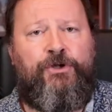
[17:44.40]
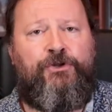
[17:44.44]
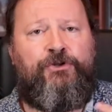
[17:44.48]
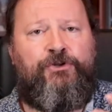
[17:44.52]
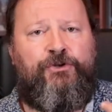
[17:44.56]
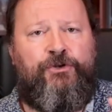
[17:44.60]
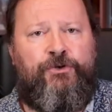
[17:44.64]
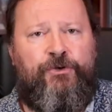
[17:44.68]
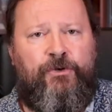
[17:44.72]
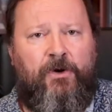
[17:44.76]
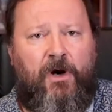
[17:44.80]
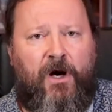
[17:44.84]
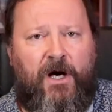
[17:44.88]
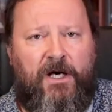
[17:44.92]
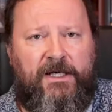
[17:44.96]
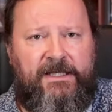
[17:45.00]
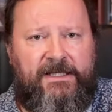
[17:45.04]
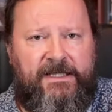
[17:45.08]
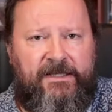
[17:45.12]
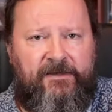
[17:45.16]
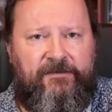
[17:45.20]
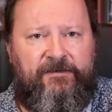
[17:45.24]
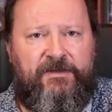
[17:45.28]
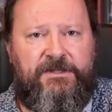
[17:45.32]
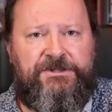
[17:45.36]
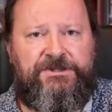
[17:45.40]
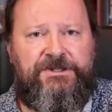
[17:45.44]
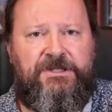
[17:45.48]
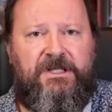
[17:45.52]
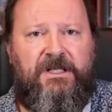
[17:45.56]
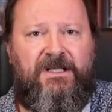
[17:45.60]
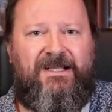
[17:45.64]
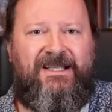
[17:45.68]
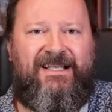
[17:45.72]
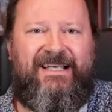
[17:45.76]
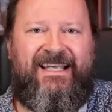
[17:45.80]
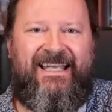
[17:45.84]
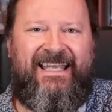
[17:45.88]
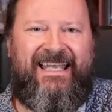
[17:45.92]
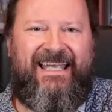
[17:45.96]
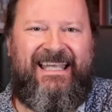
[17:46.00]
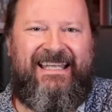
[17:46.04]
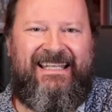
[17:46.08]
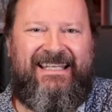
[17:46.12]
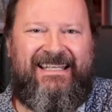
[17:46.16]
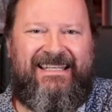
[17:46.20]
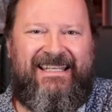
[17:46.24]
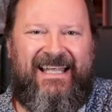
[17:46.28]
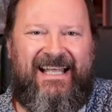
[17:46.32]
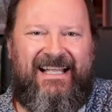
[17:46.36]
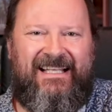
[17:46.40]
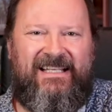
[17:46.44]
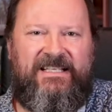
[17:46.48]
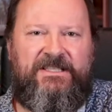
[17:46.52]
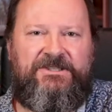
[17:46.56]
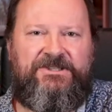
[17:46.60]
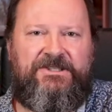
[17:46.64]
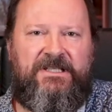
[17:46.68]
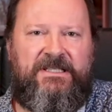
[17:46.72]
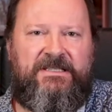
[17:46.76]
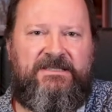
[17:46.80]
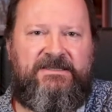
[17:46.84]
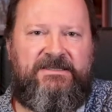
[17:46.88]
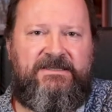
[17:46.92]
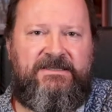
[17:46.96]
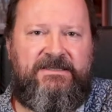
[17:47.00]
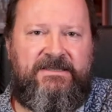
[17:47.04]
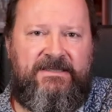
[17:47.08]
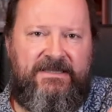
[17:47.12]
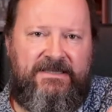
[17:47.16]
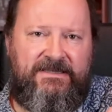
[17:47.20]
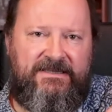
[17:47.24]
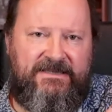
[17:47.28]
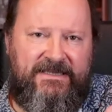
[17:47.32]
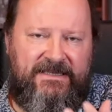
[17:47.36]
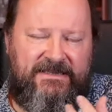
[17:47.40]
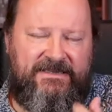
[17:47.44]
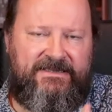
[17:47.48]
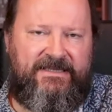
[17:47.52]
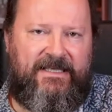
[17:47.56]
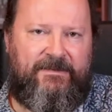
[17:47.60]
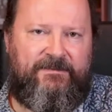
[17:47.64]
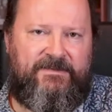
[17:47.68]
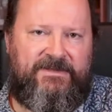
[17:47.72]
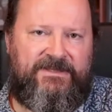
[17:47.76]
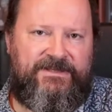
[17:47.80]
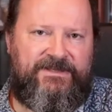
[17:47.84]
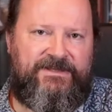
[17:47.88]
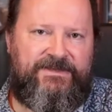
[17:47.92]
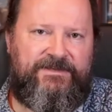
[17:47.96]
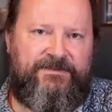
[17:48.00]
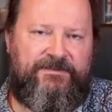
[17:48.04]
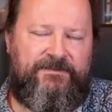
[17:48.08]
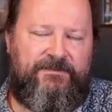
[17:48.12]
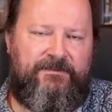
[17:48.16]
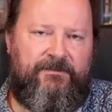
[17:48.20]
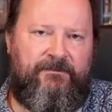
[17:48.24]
to artificial intelligence systems.